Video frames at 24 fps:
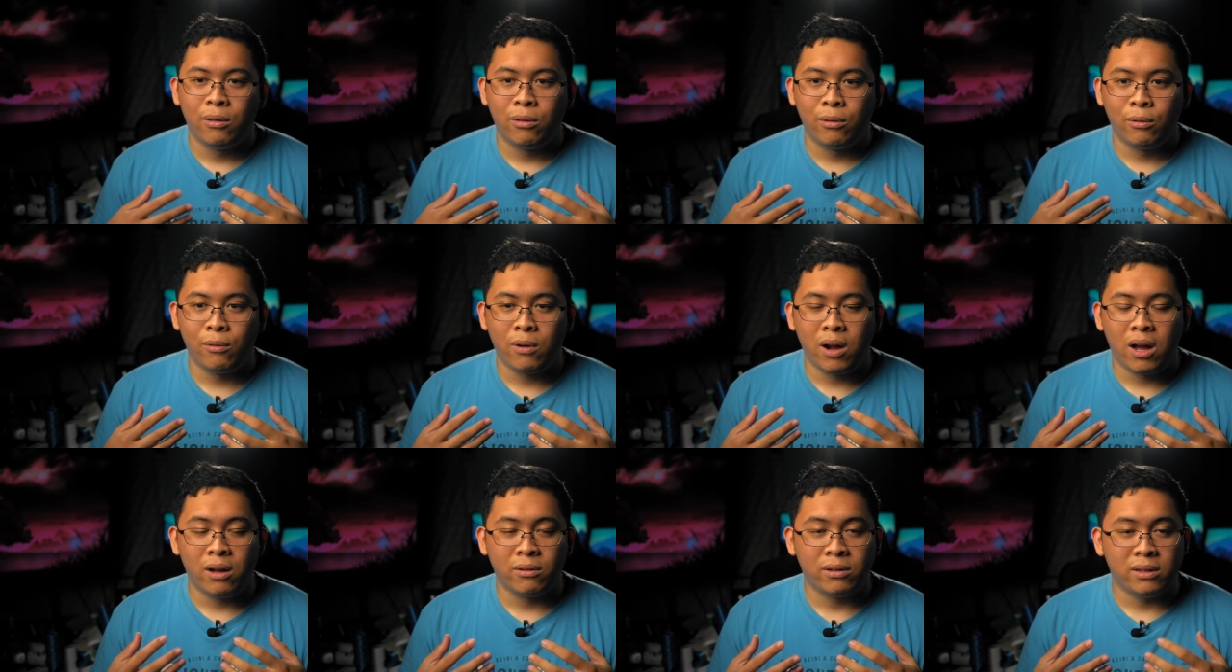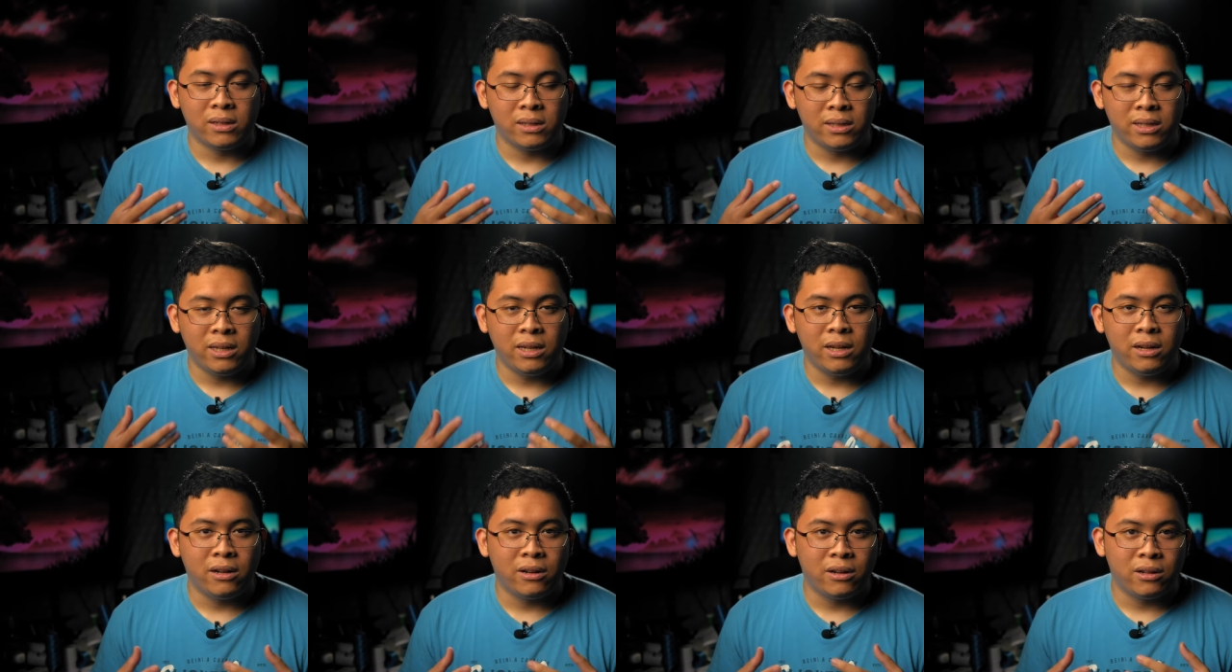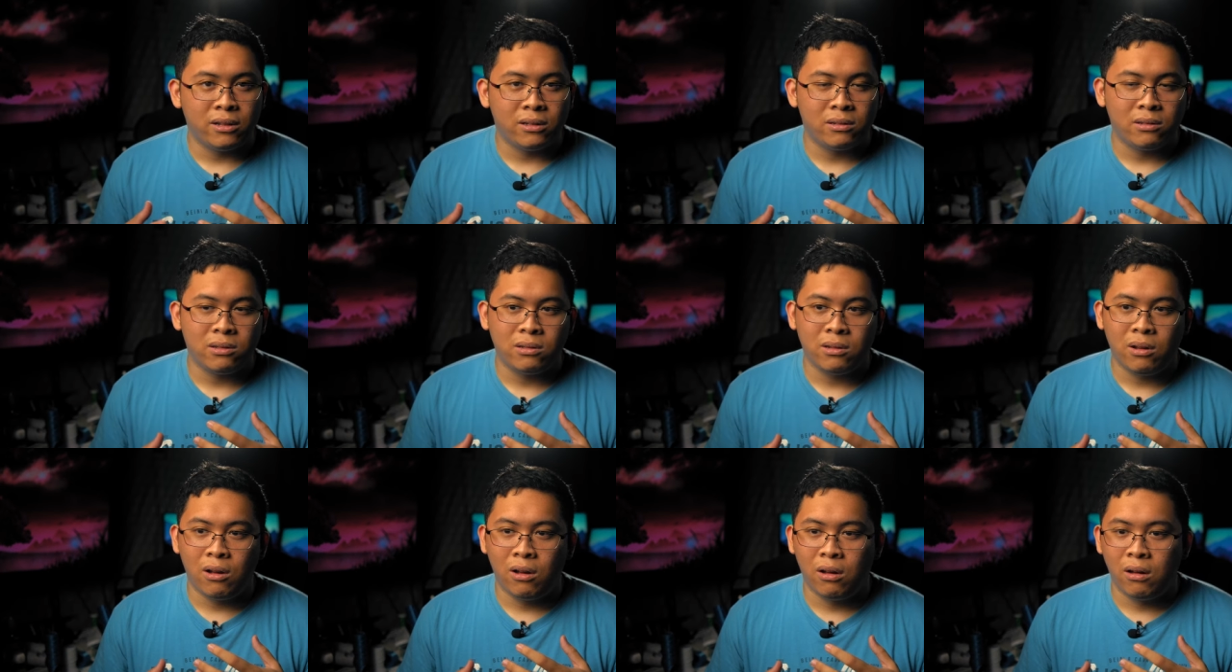throughout his
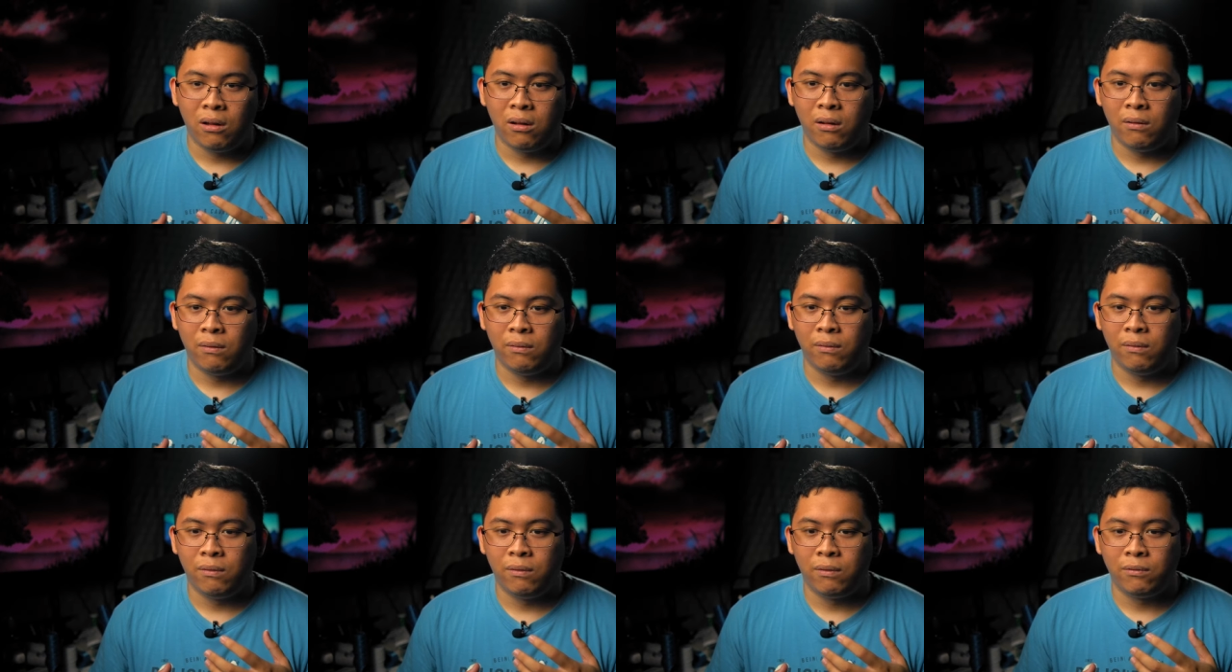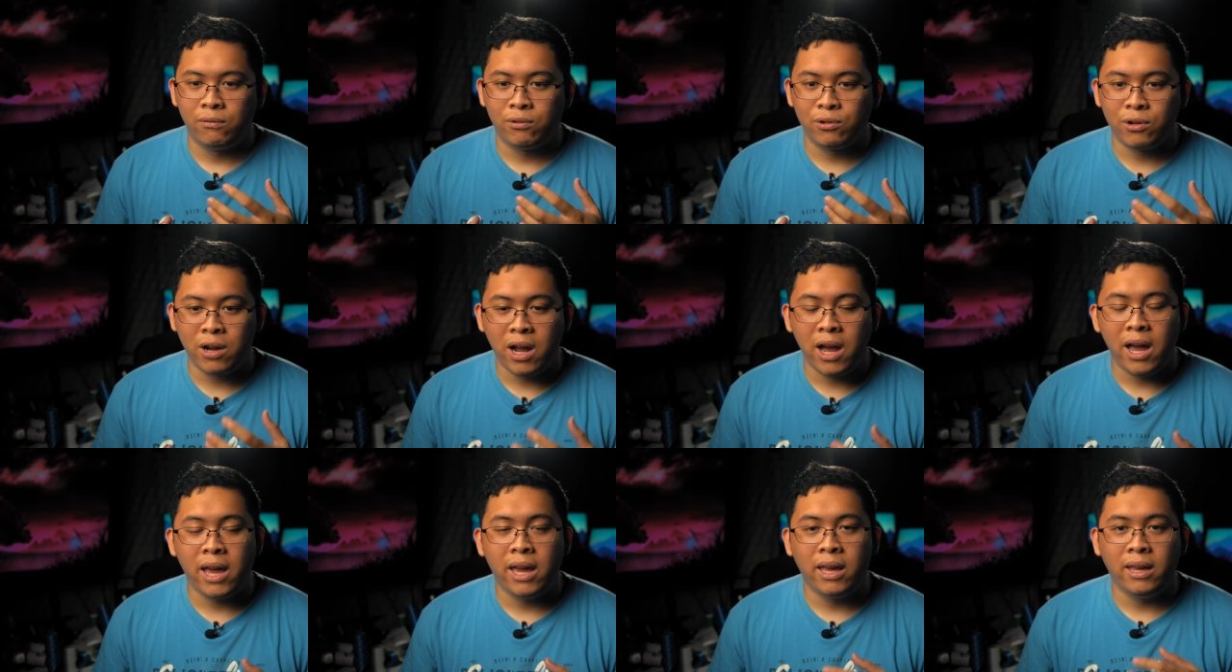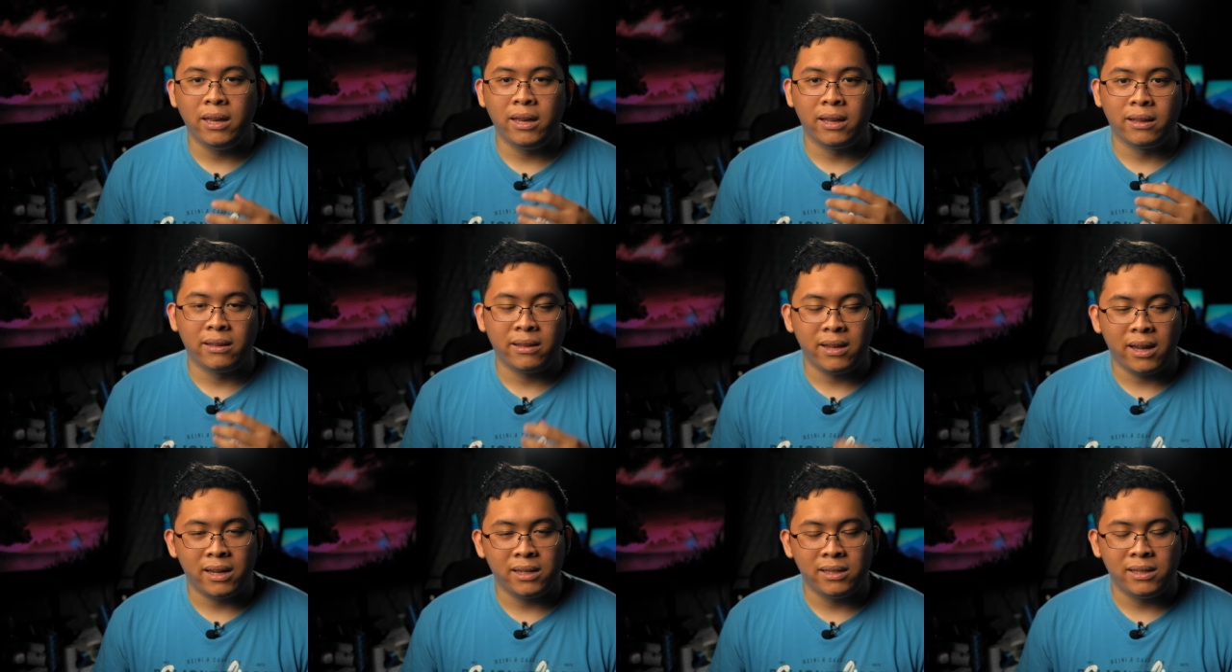years of trying
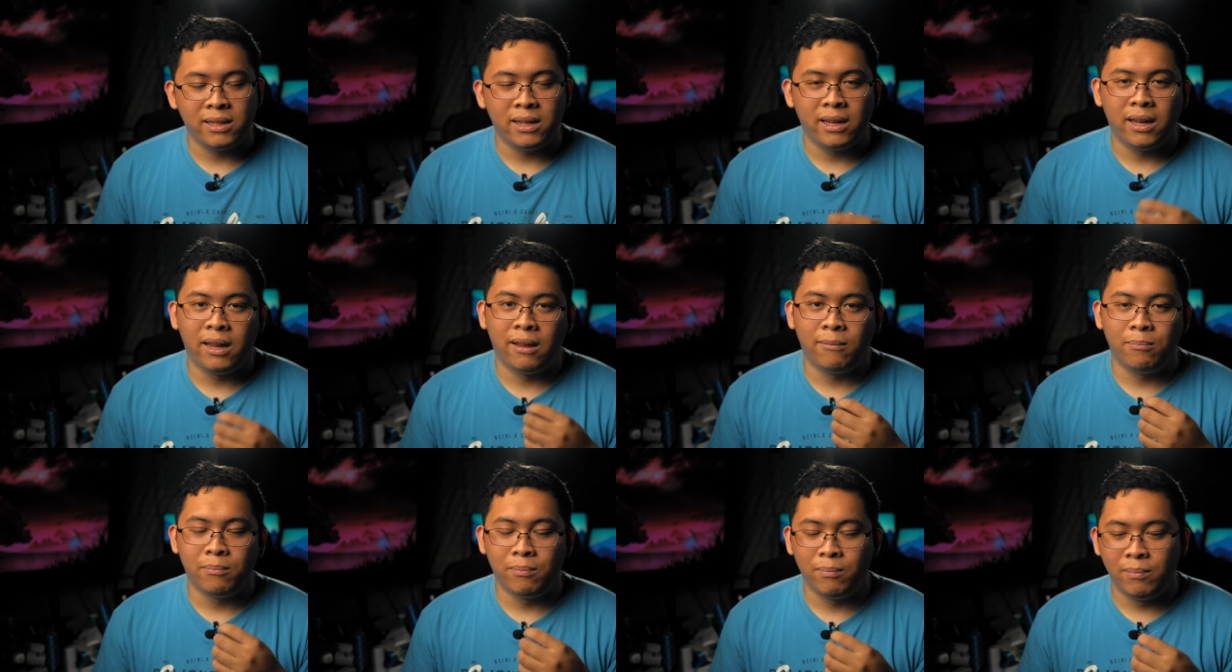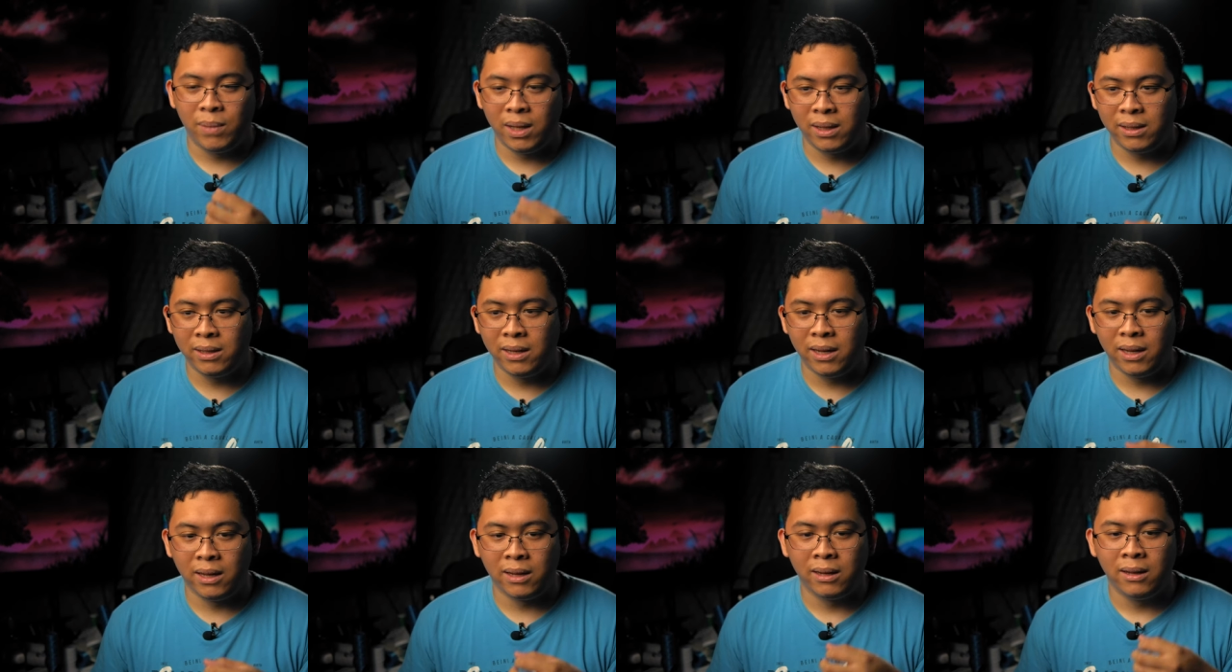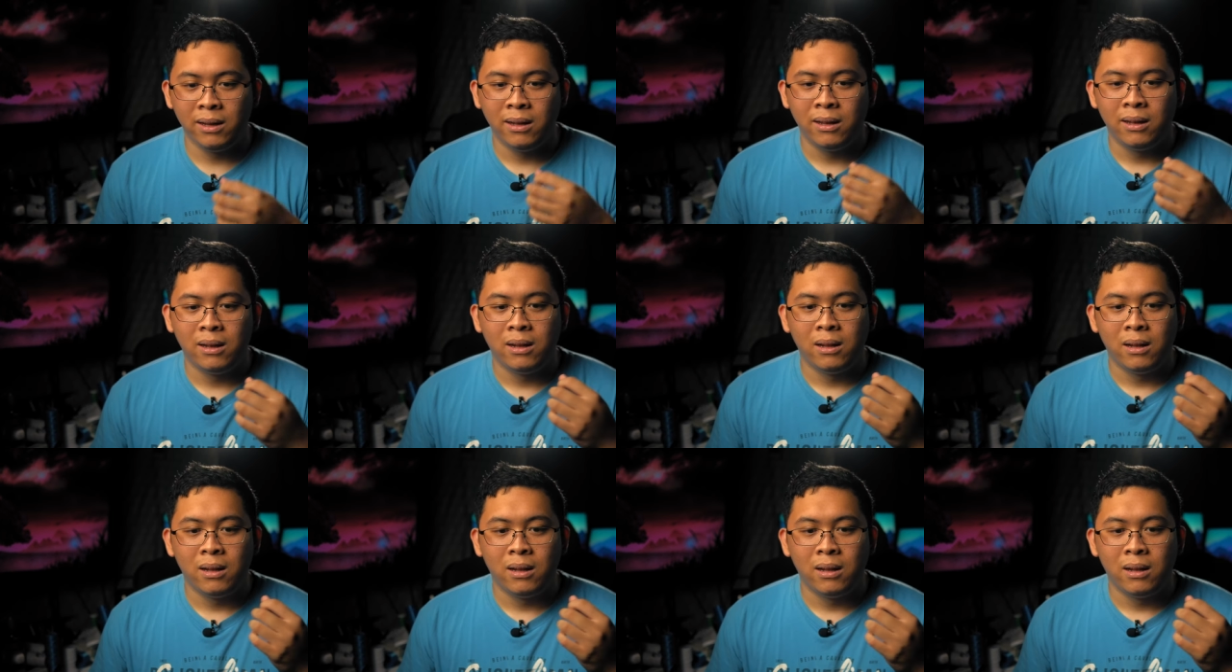and testing and building